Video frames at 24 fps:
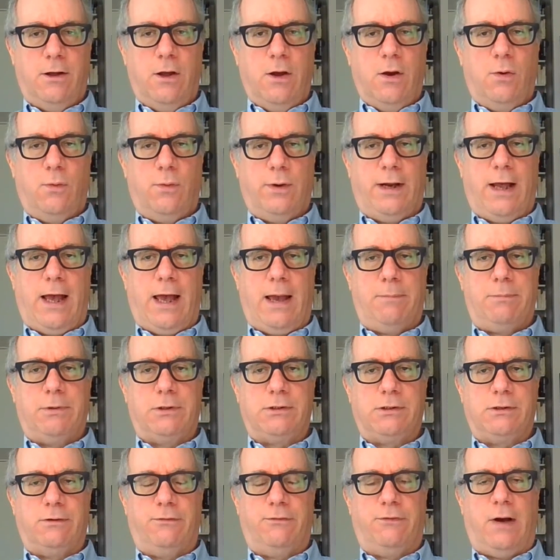what
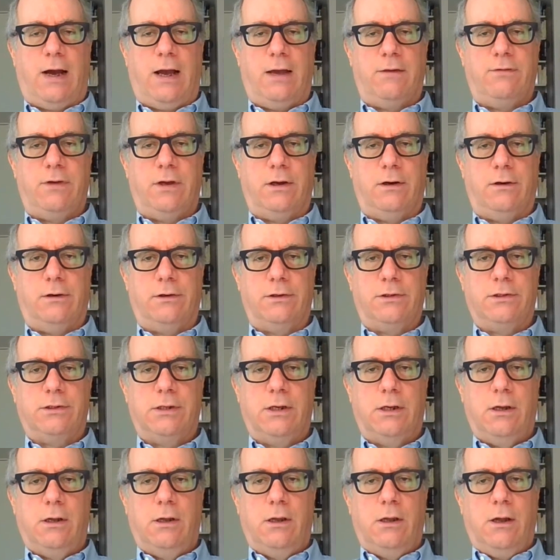happens in 5 years,
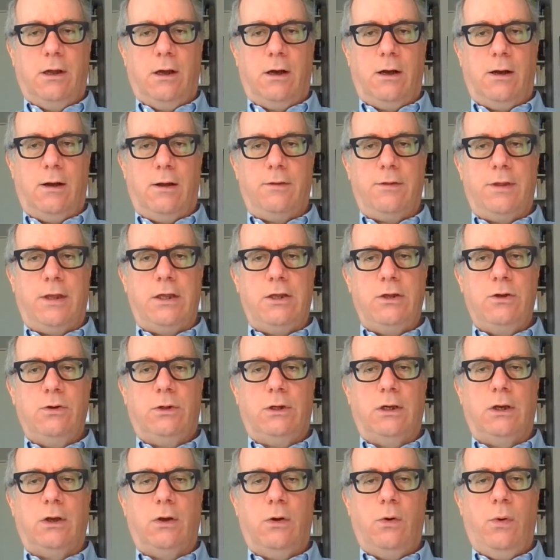that you
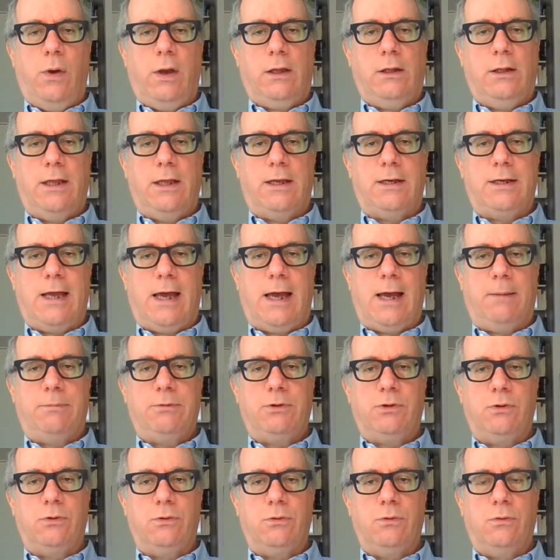can quickly adapt
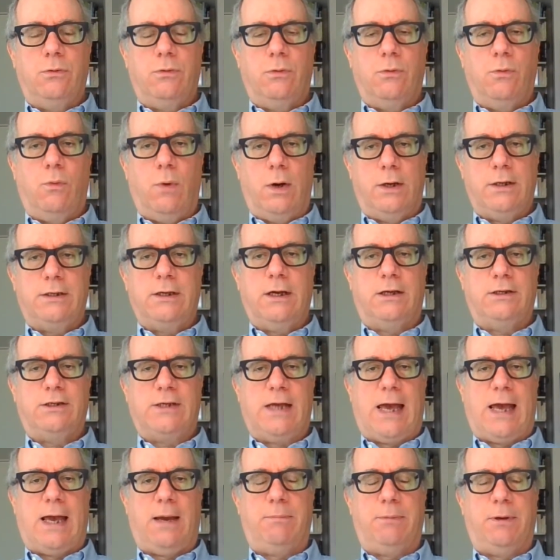to what does
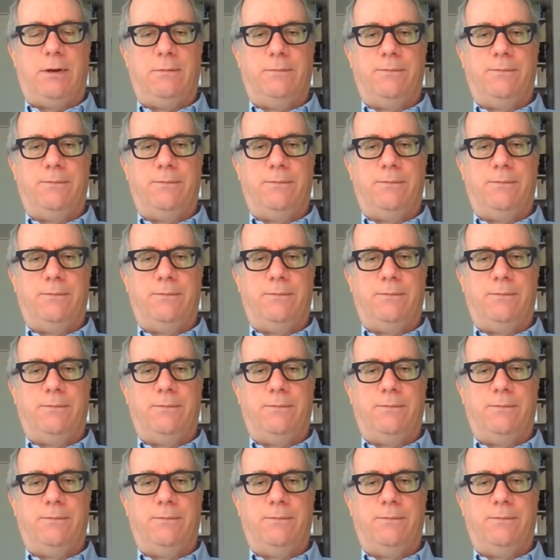happen.